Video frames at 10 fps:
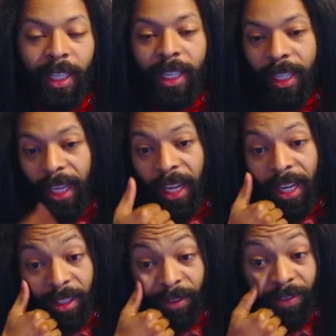can gain
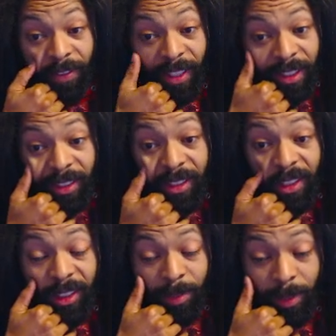a defense
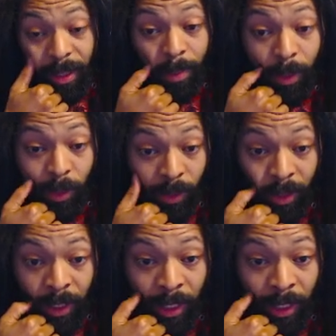and speed boost,